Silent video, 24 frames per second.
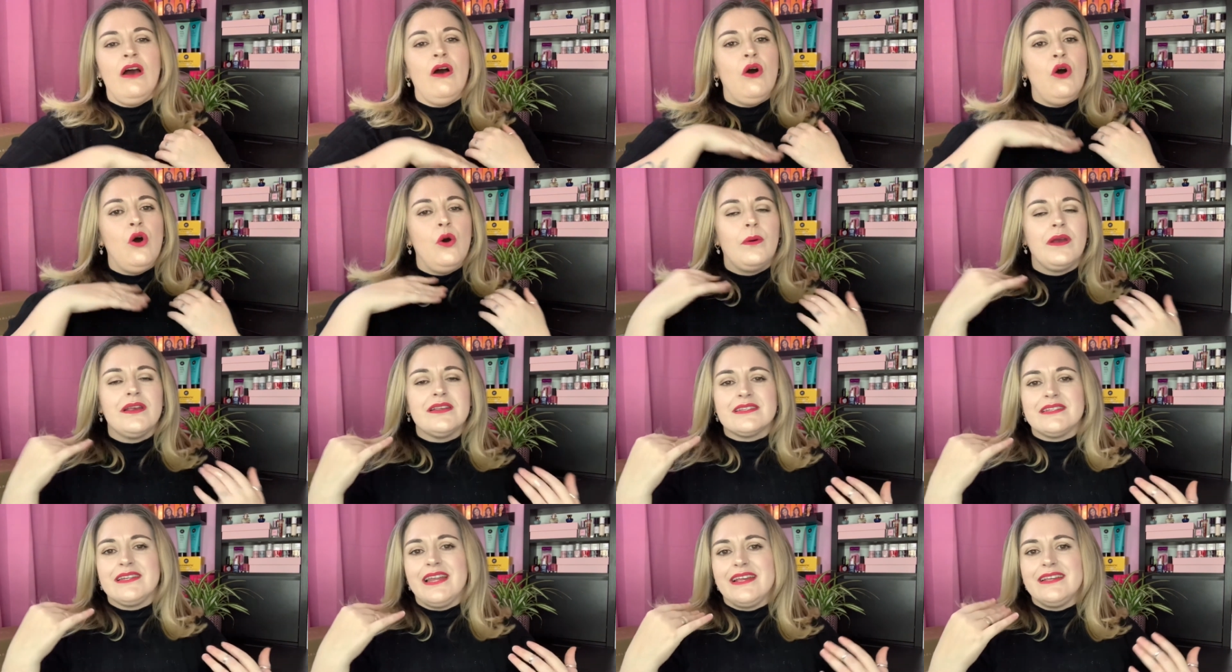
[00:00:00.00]

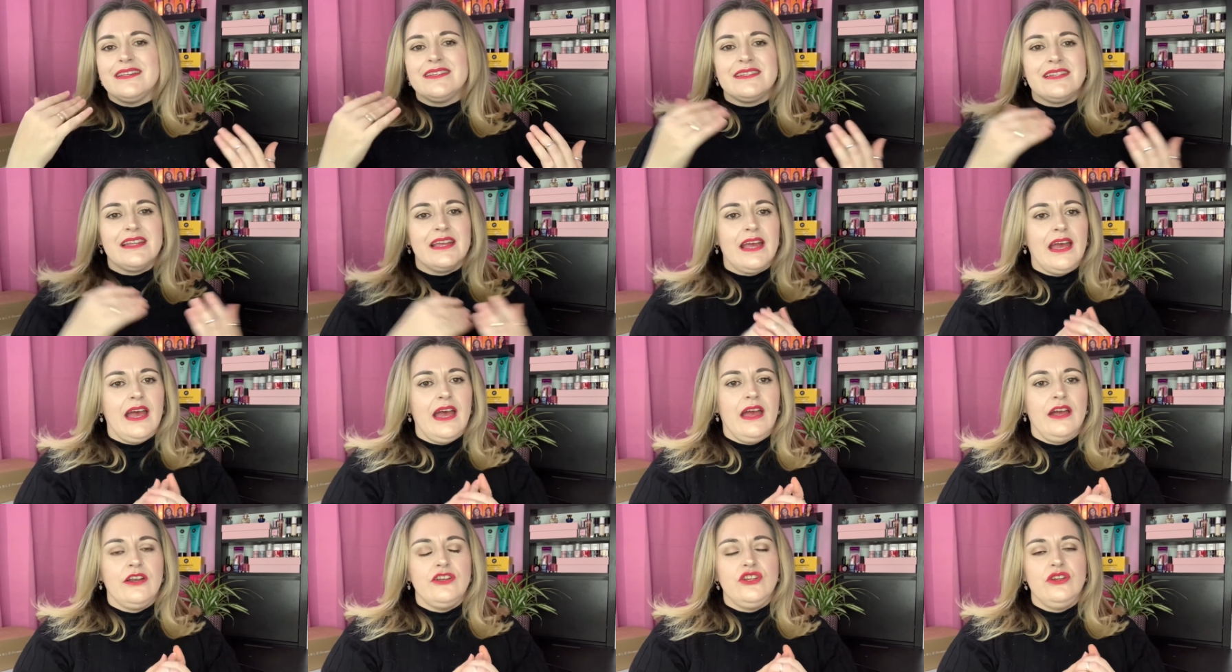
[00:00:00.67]
always nice to
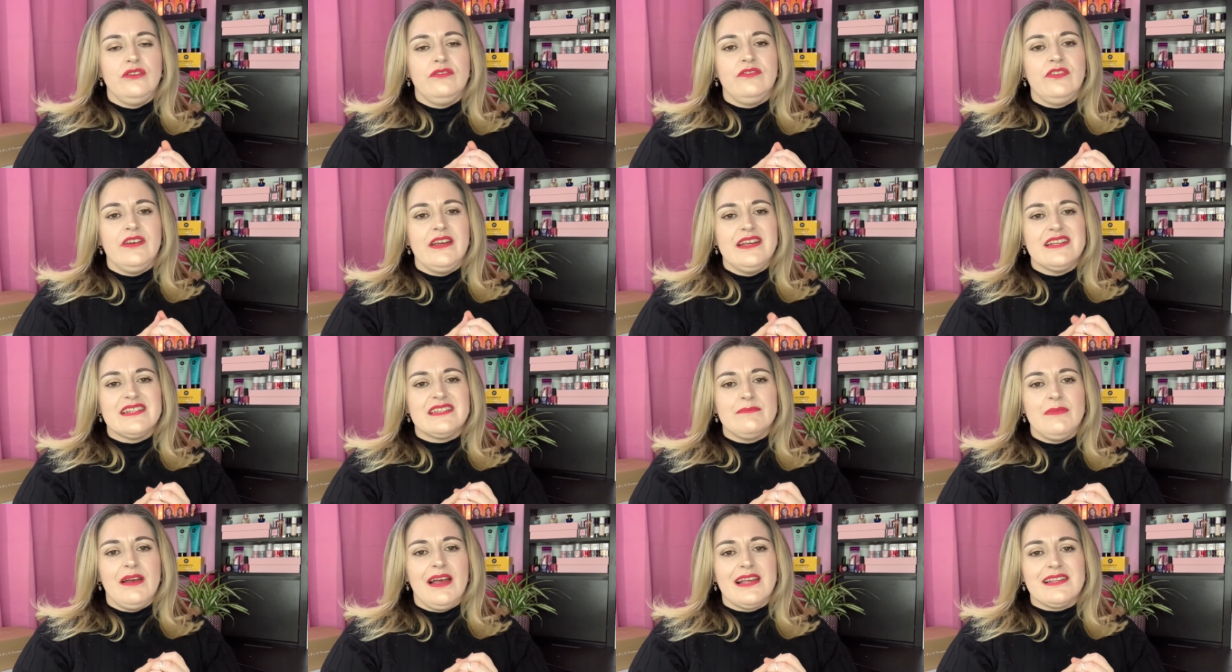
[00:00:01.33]
get a new
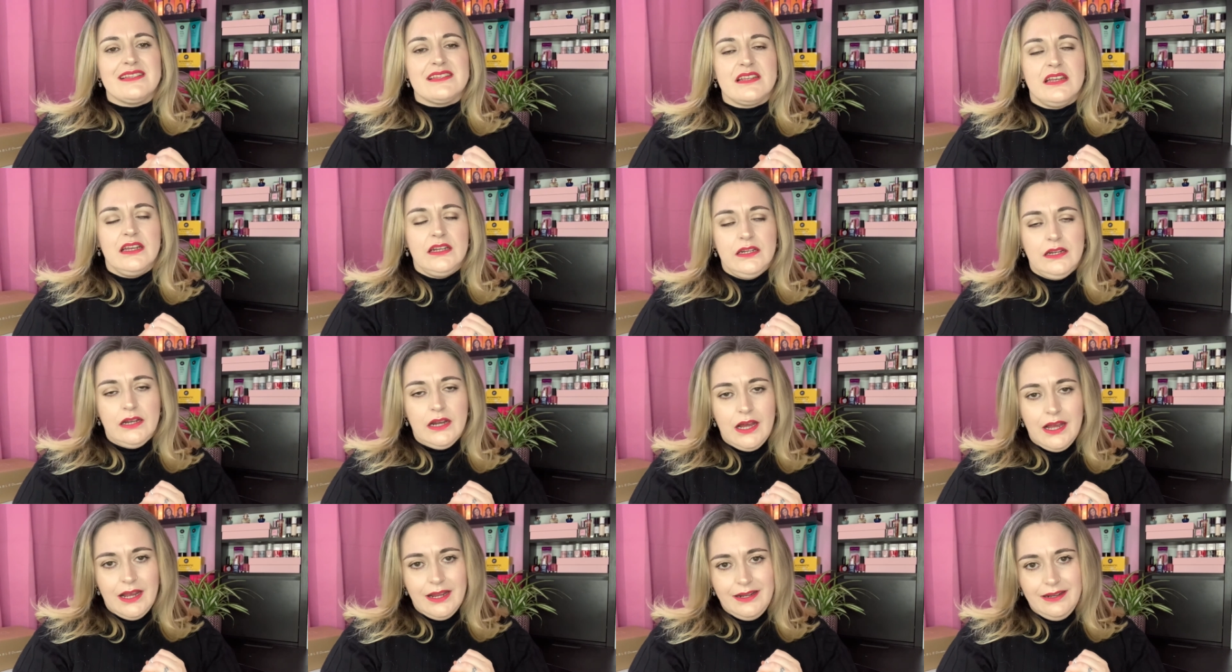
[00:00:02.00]
face mask and an
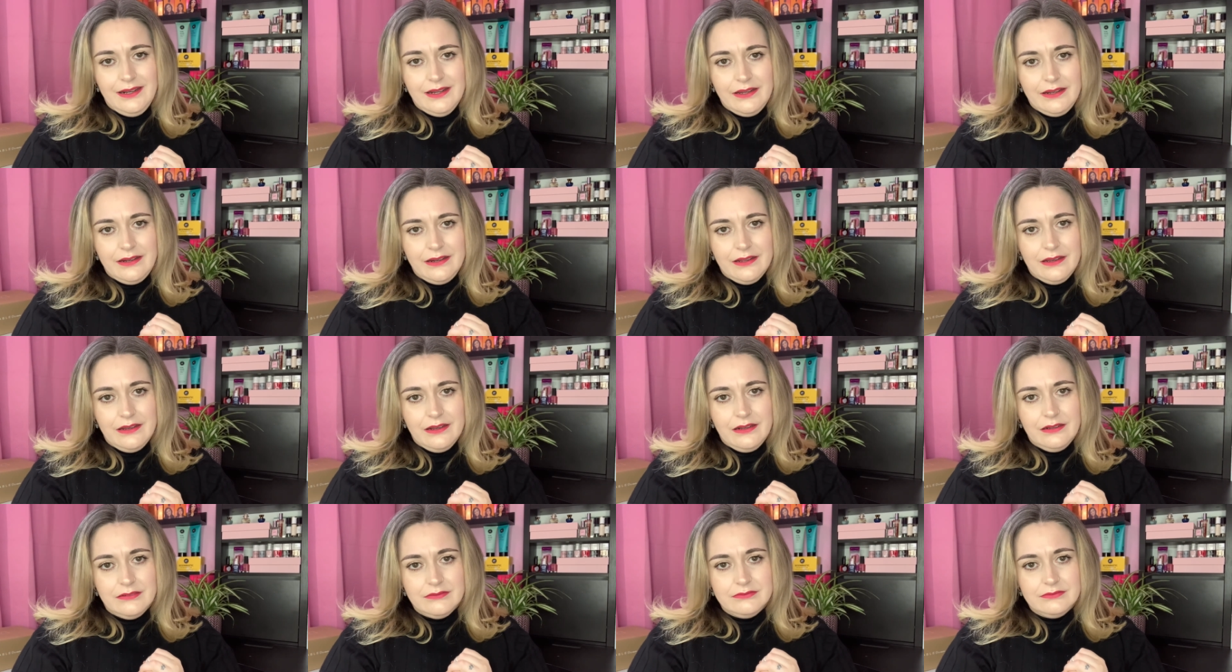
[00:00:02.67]

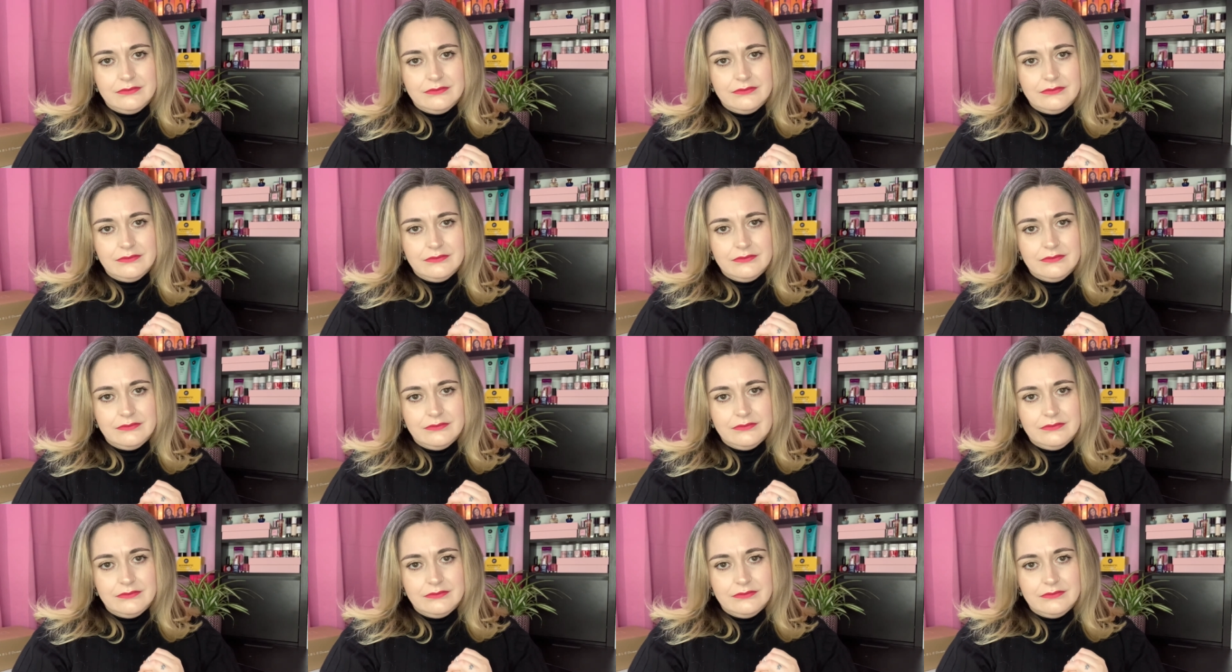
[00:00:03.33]
eyeliner.